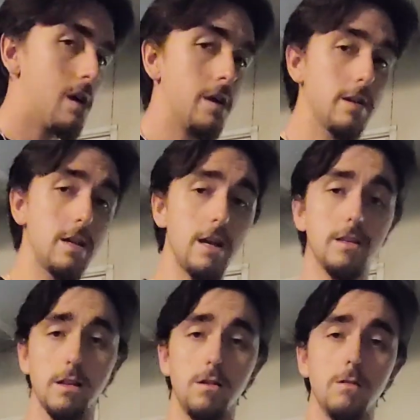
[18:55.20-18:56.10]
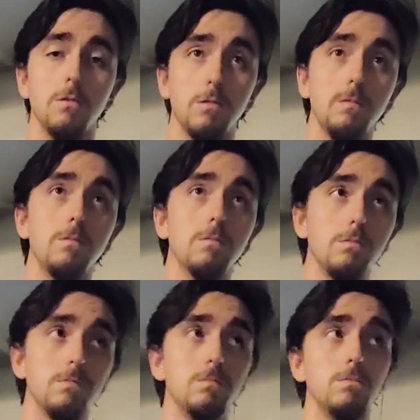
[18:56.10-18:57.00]
you can take the little
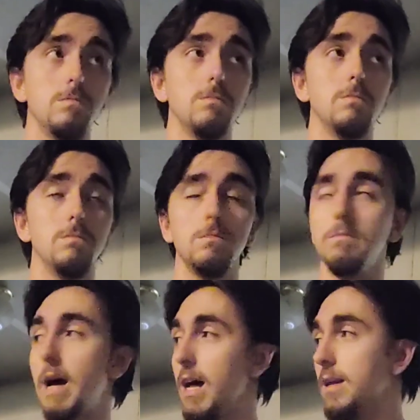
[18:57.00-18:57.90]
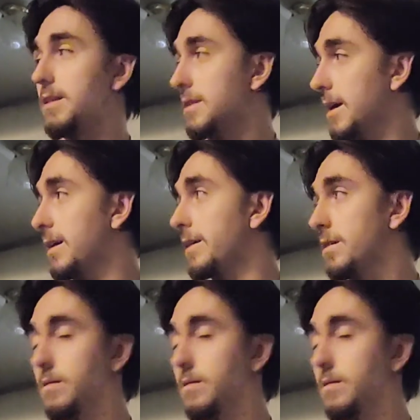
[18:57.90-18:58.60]
mallet thing